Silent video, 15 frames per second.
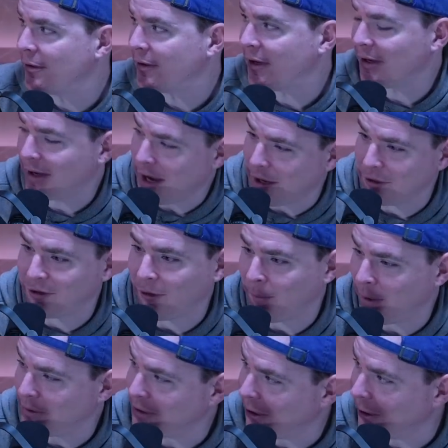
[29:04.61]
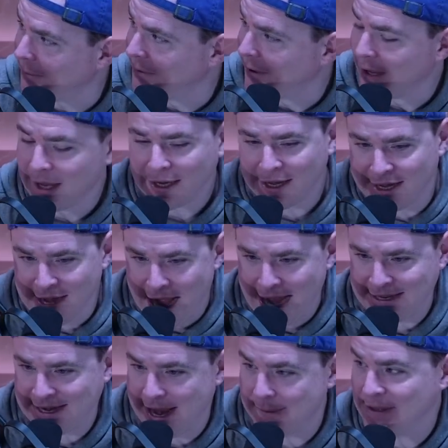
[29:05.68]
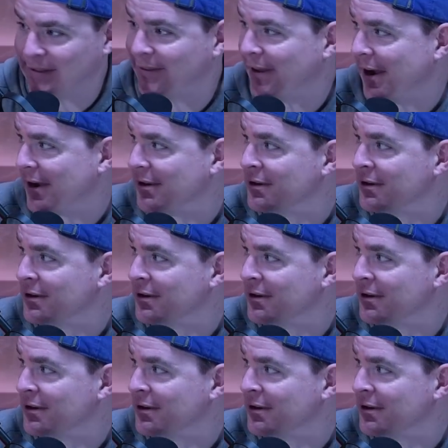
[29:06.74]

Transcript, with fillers: in college football terms, goddamn insane.